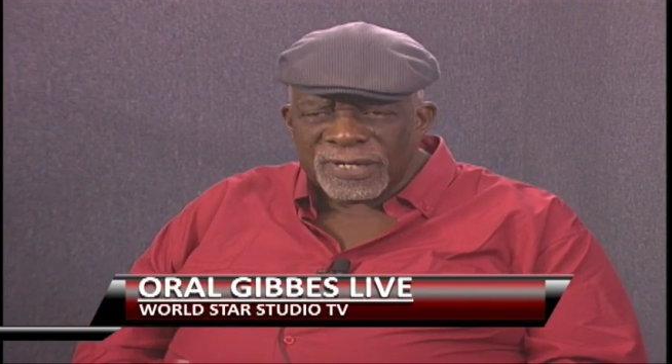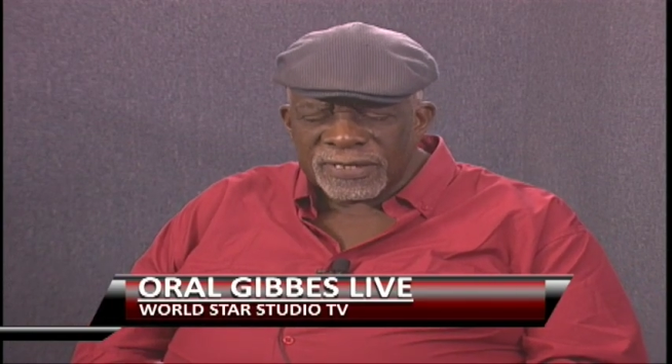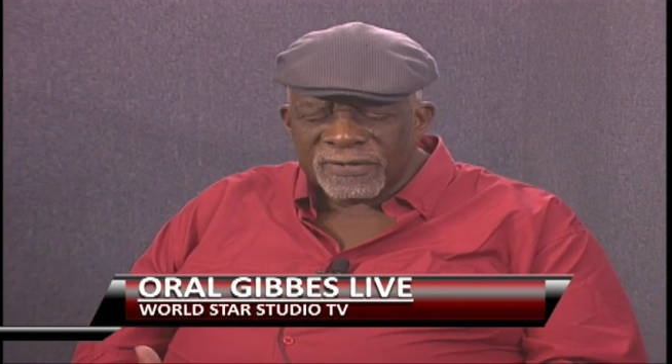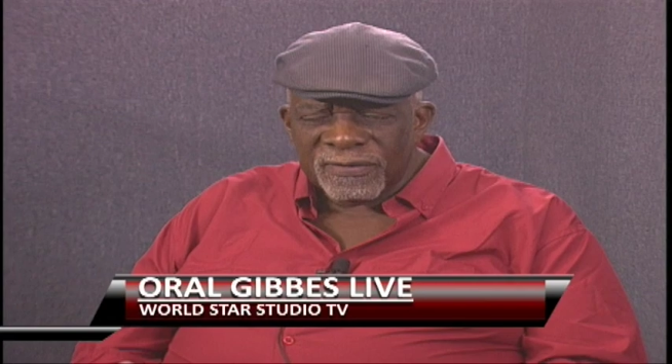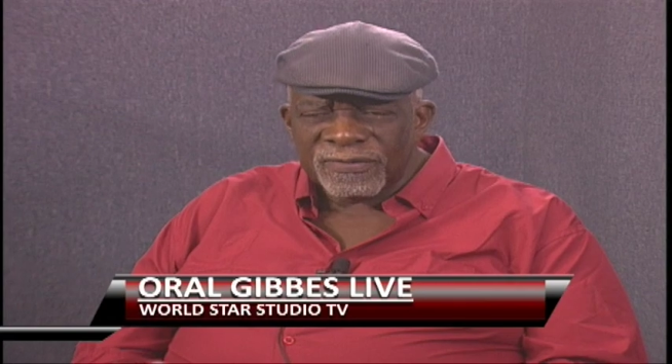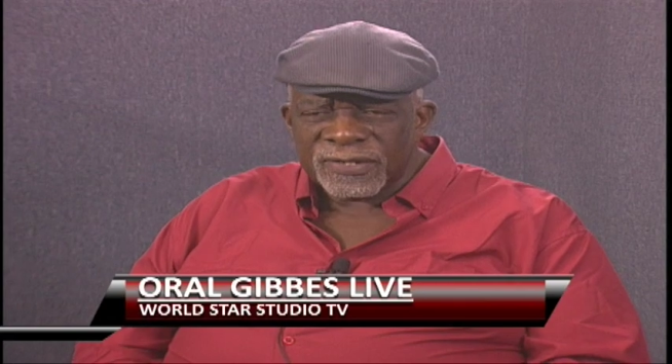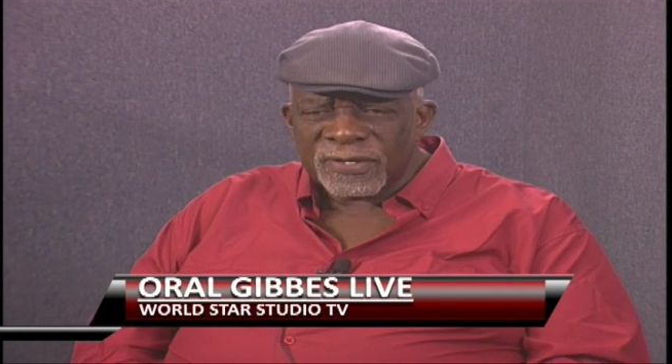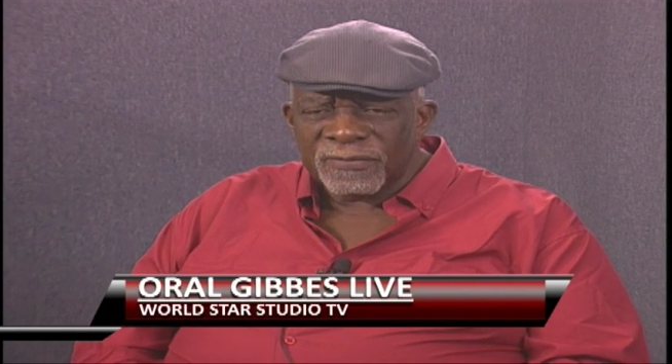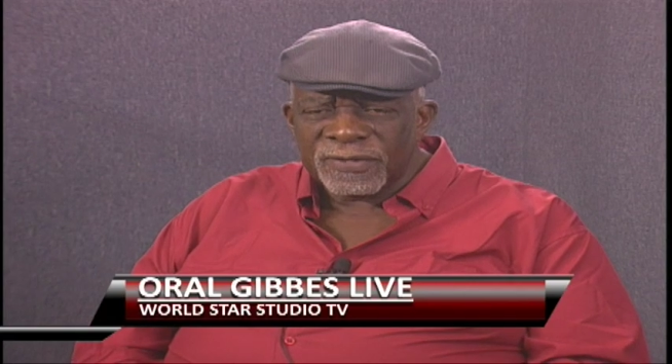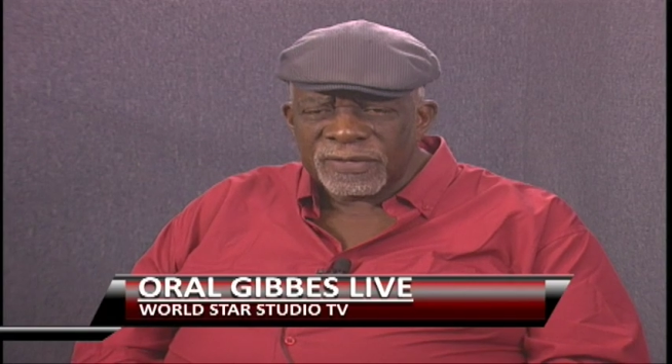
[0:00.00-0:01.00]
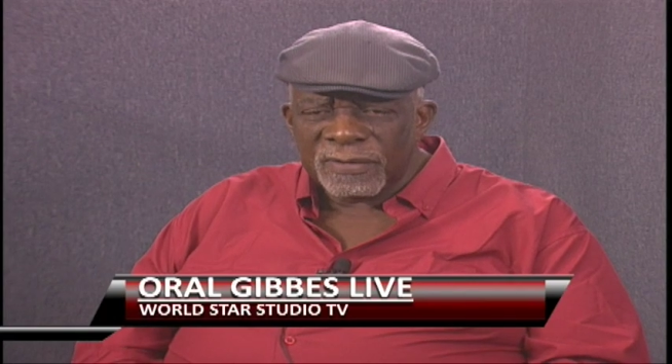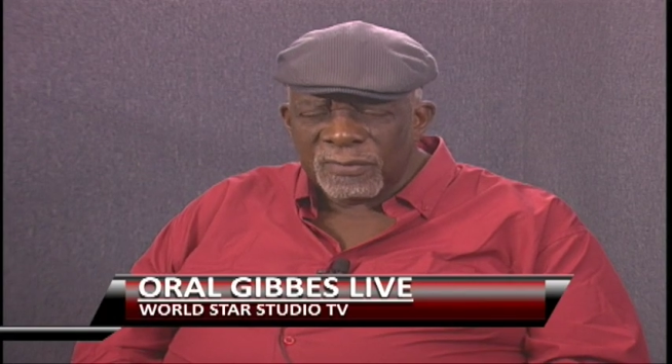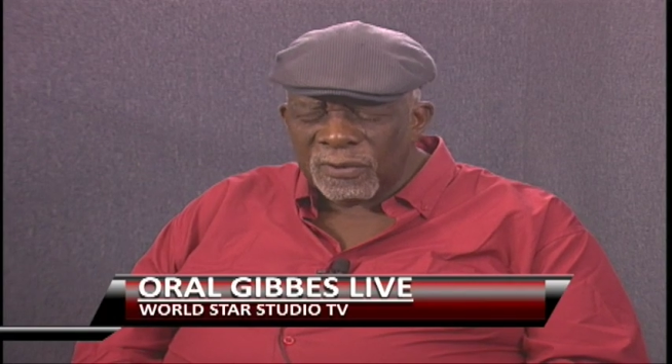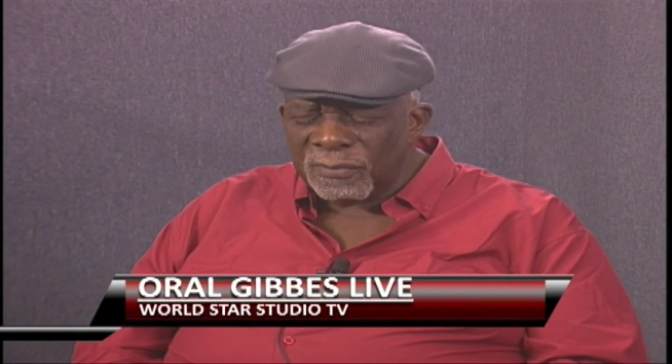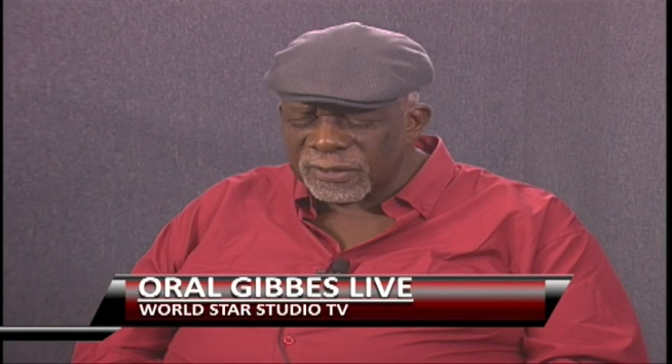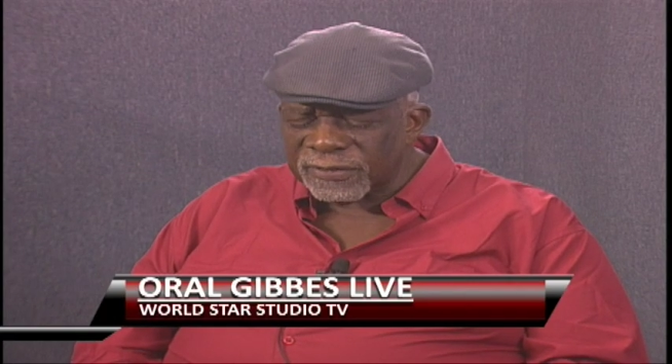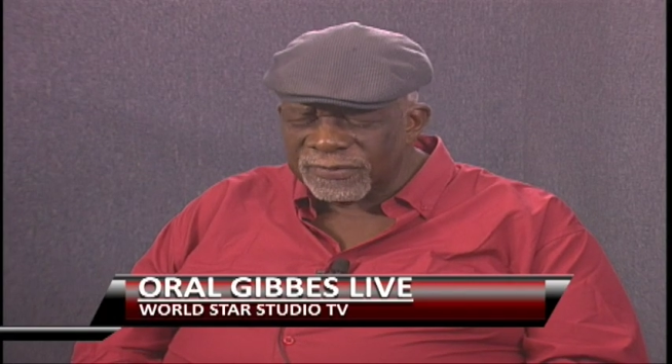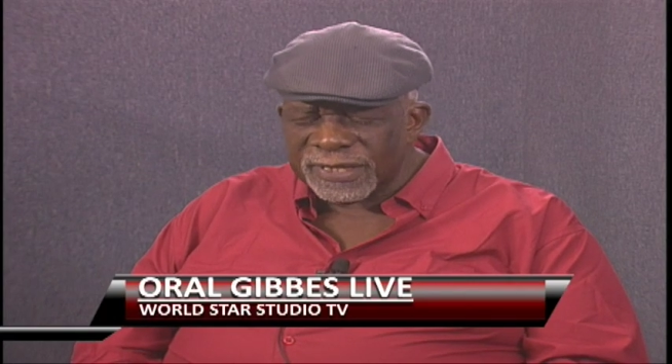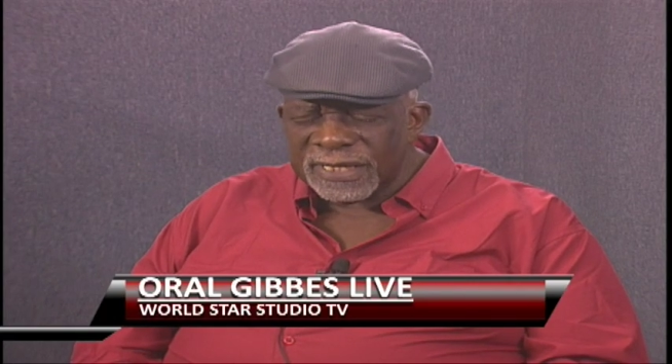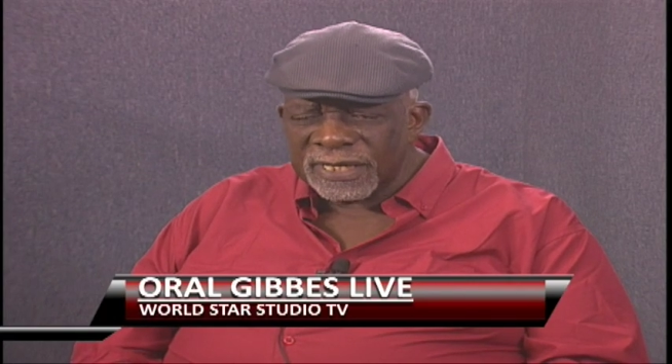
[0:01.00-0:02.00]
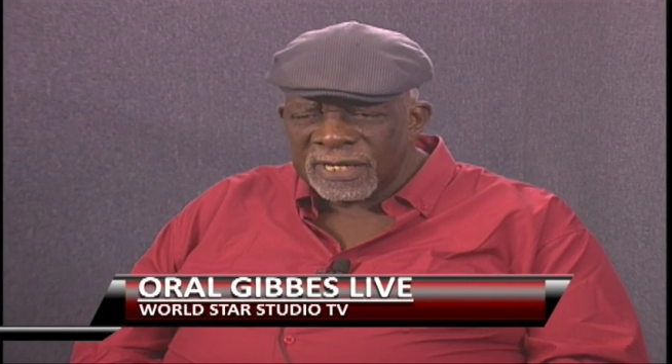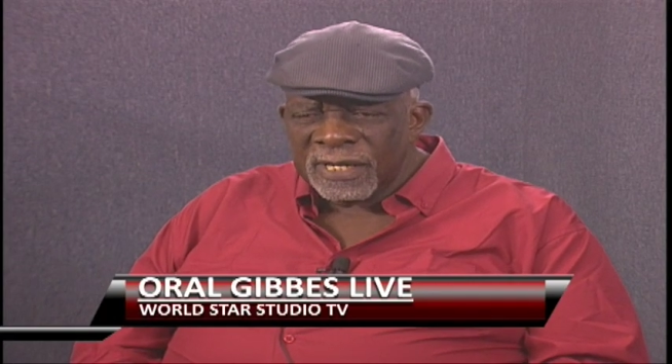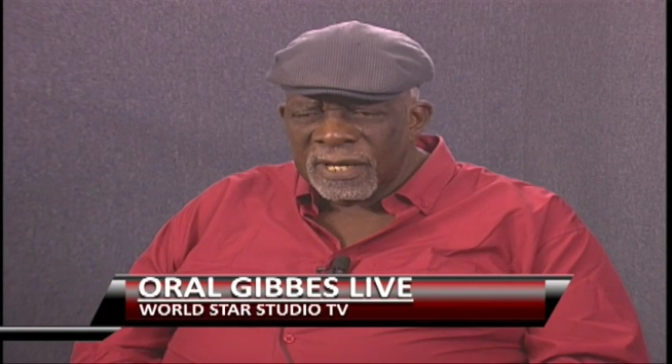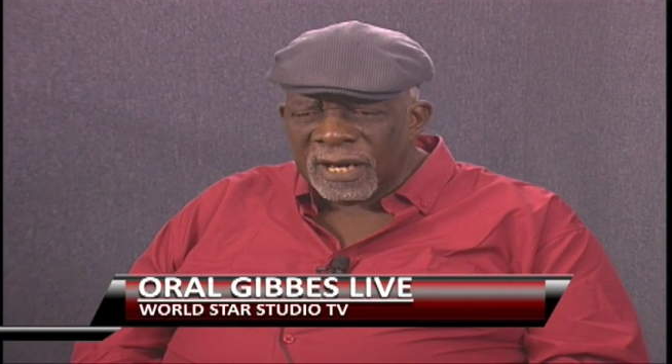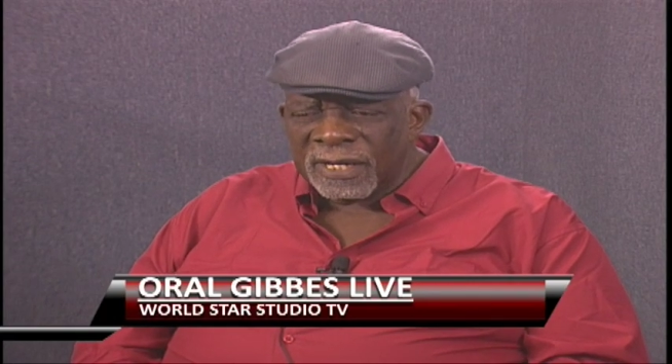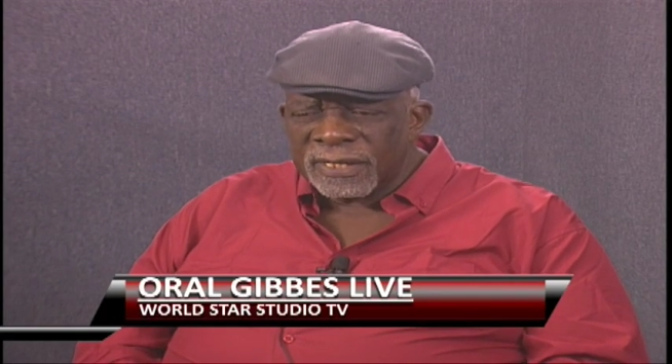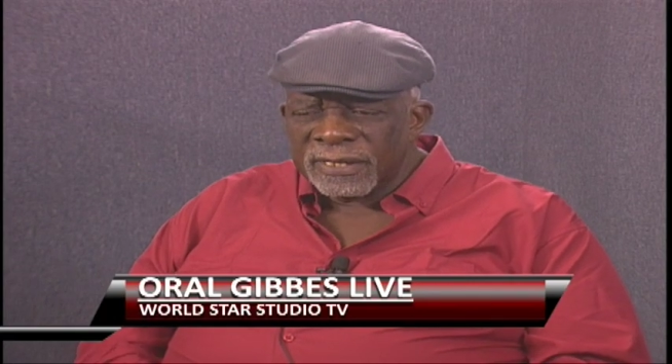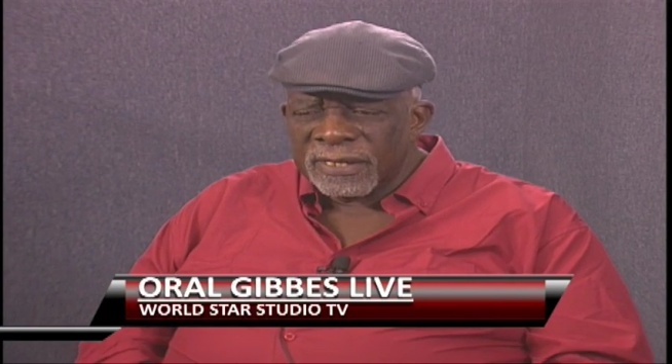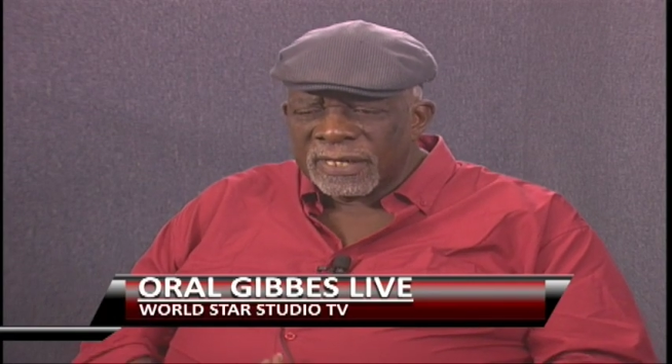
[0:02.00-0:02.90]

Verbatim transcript: the pleasure of giving the service, they're more motivated on,